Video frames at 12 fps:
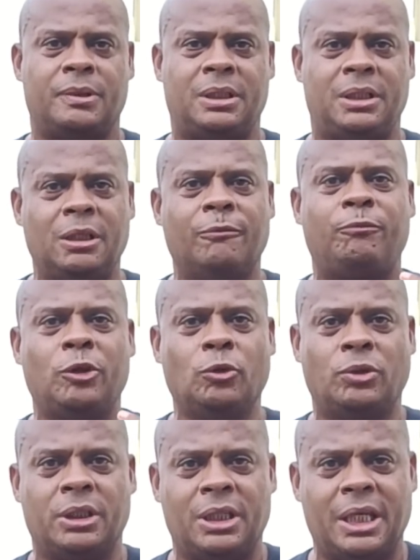give
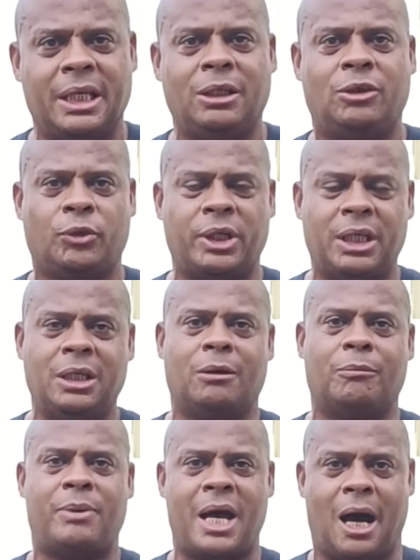you the nitty-gritty
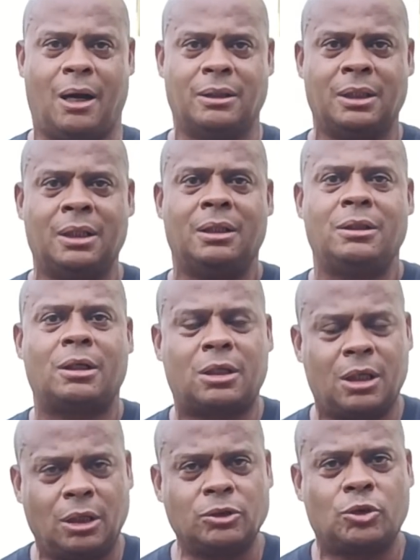about the
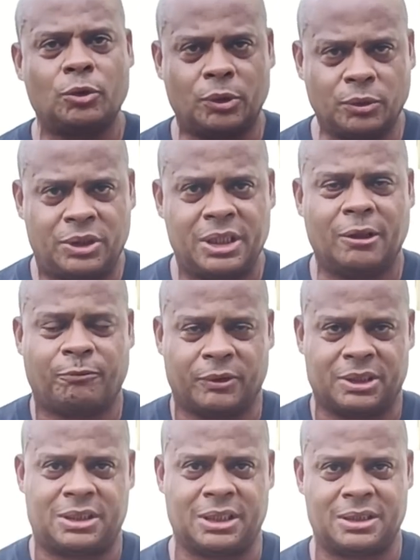cultural
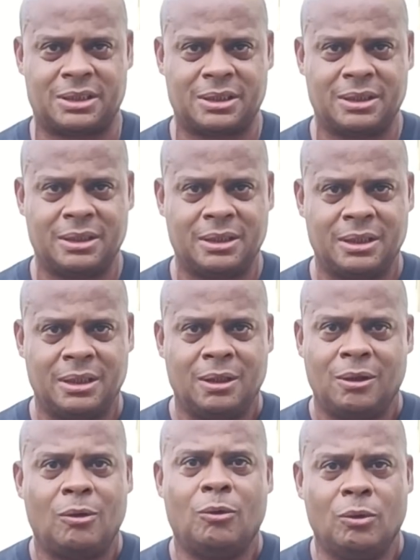differences.
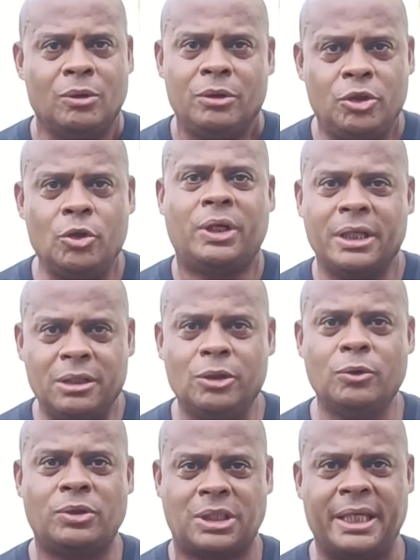You can
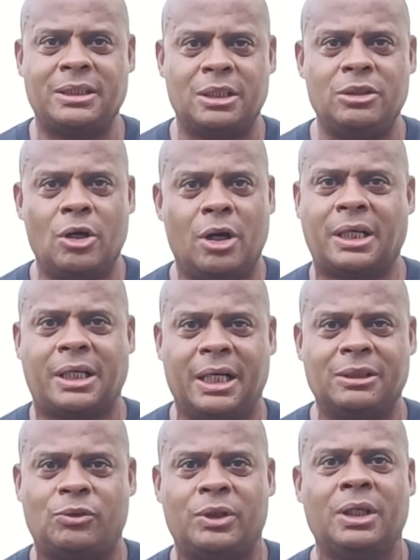do things in your
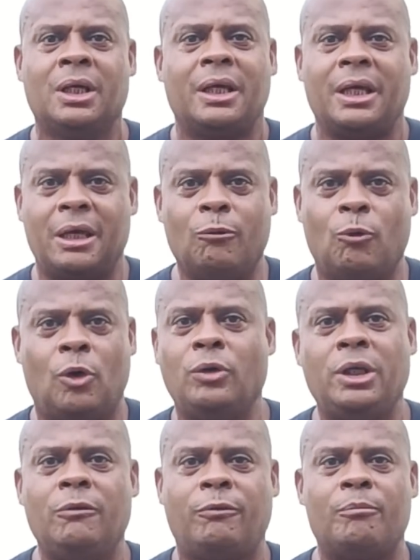country and
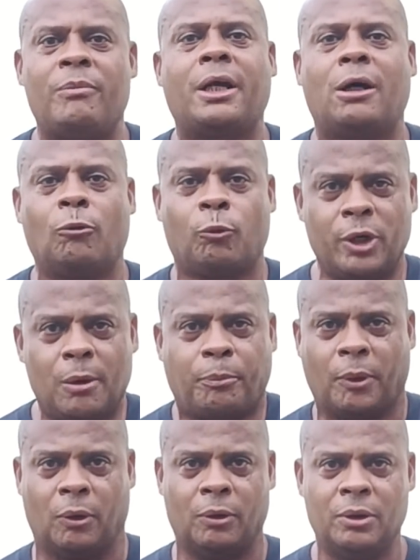won't even make a
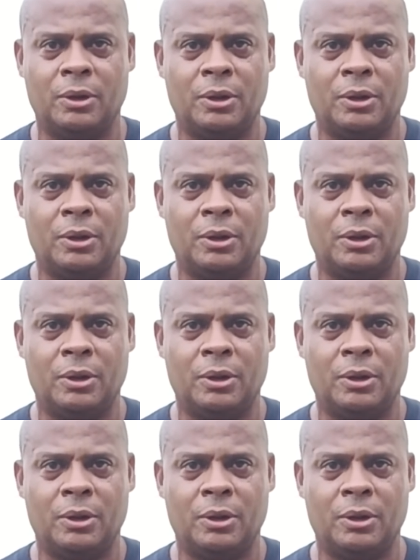ripple.